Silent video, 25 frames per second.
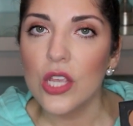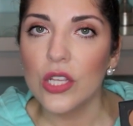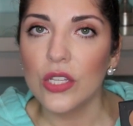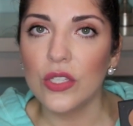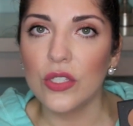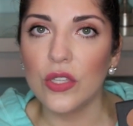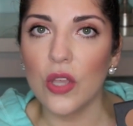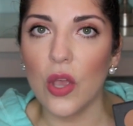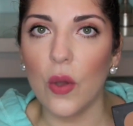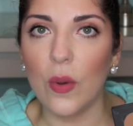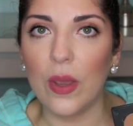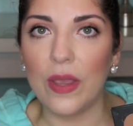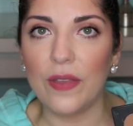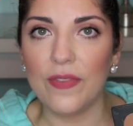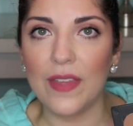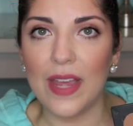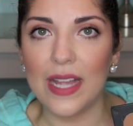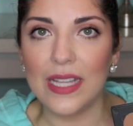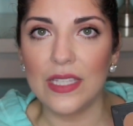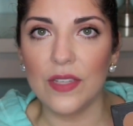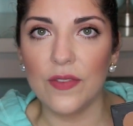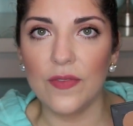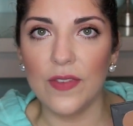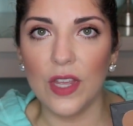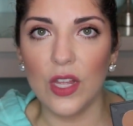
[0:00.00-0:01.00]
So if
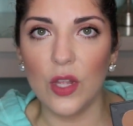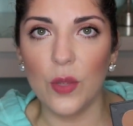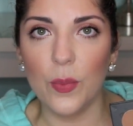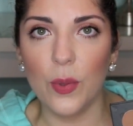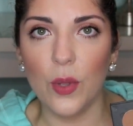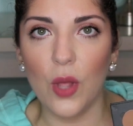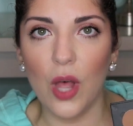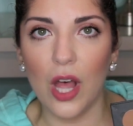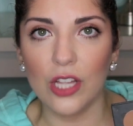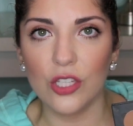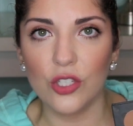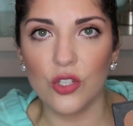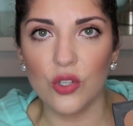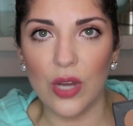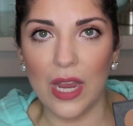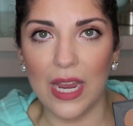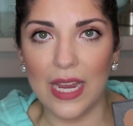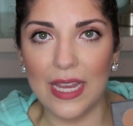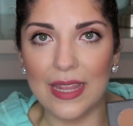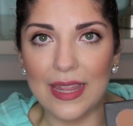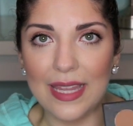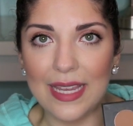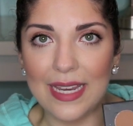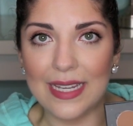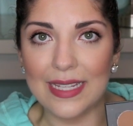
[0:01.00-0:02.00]
that's available, I'll try
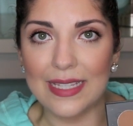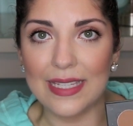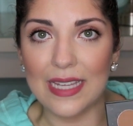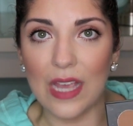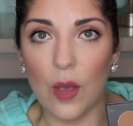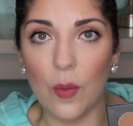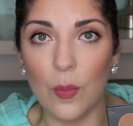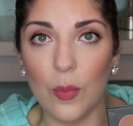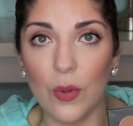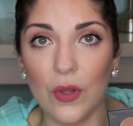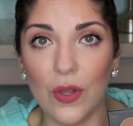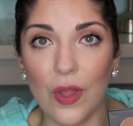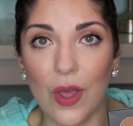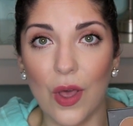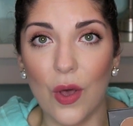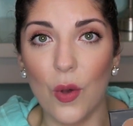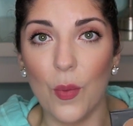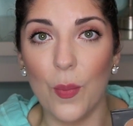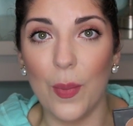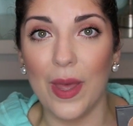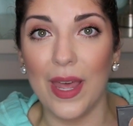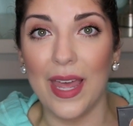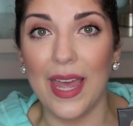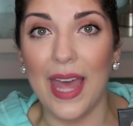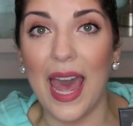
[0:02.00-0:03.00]
and link it down
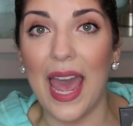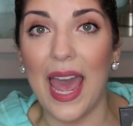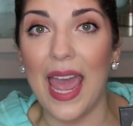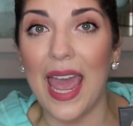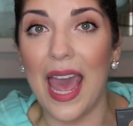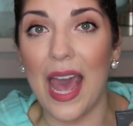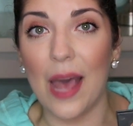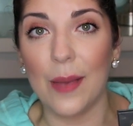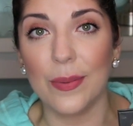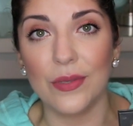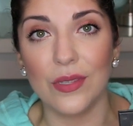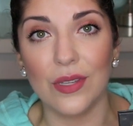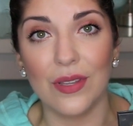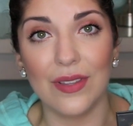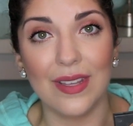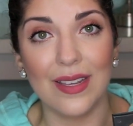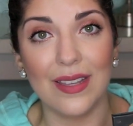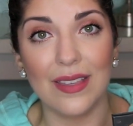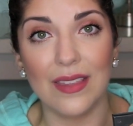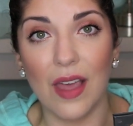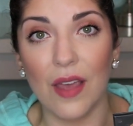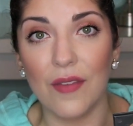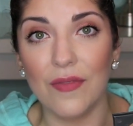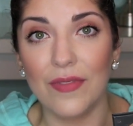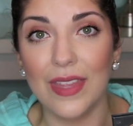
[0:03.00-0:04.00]
below, but I absolutely
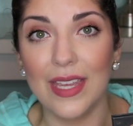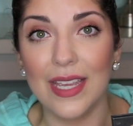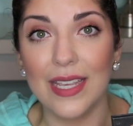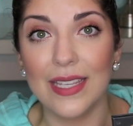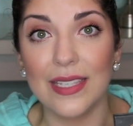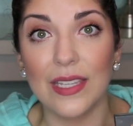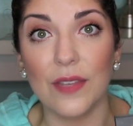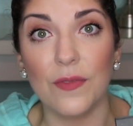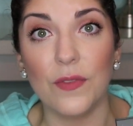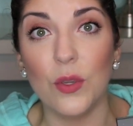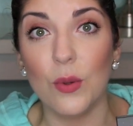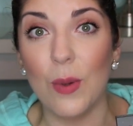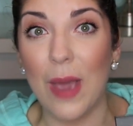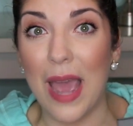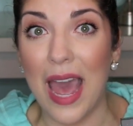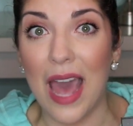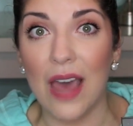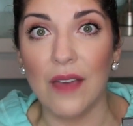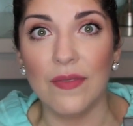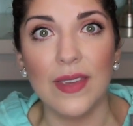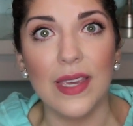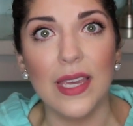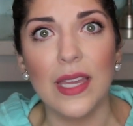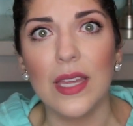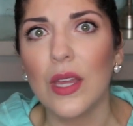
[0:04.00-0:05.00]
love this. If you
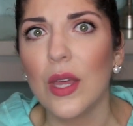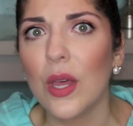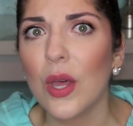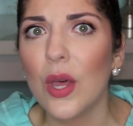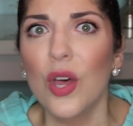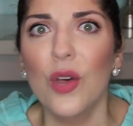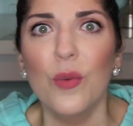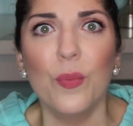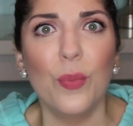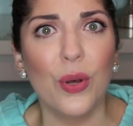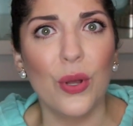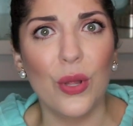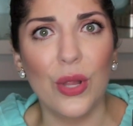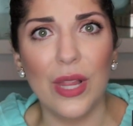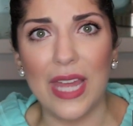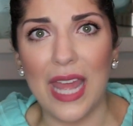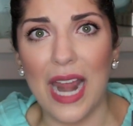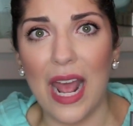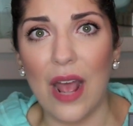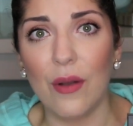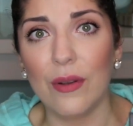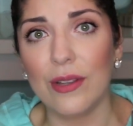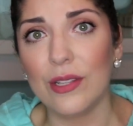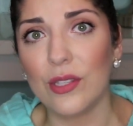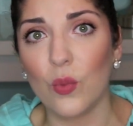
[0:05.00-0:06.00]
have it, pull it
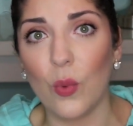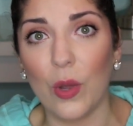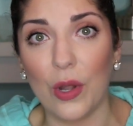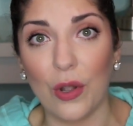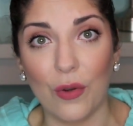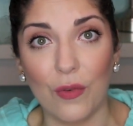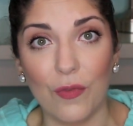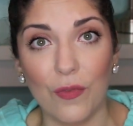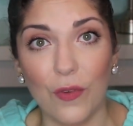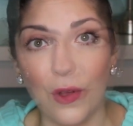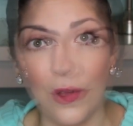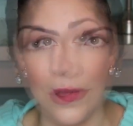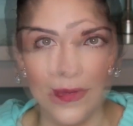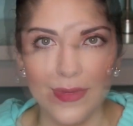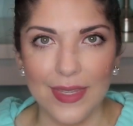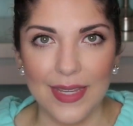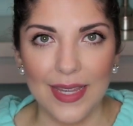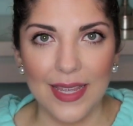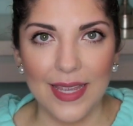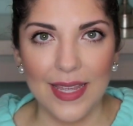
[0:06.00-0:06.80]
out. It's wonderful.